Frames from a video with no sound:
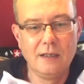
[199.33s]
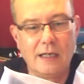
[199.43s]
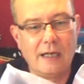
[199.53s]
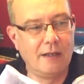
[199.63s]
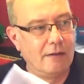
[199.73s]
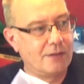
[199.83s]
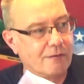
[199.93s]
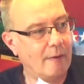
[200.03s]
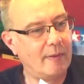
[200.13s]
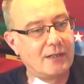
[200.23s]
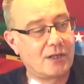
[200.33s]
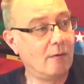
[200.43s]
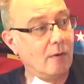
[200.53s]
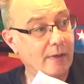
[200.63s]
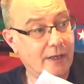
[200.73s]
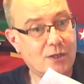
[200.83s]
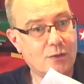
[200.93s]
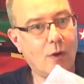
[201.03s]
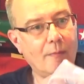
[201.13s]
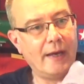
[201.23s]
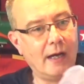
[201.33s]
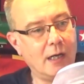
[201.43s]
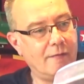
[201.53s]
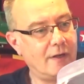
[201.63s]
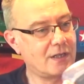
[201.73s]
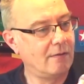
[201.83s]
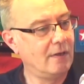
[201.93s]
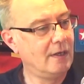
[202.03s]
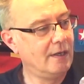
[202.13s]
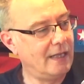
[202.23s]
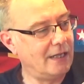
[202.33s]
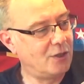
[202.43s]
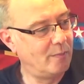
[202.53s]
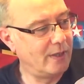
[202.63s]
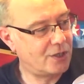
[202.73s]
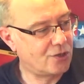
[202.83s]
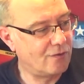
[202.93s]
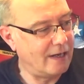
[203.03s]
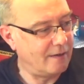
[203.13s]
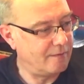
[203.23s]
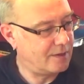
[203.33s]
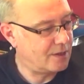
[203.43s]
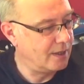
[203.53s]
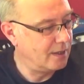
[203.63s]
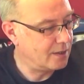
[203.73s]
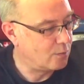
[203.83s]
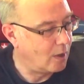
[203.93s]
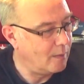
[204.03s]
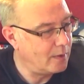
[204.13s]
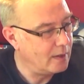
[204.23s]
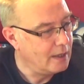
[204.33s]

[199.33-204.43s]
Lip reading: Get those to replicate. So I'm going to swap that over. So that should be a straight swap.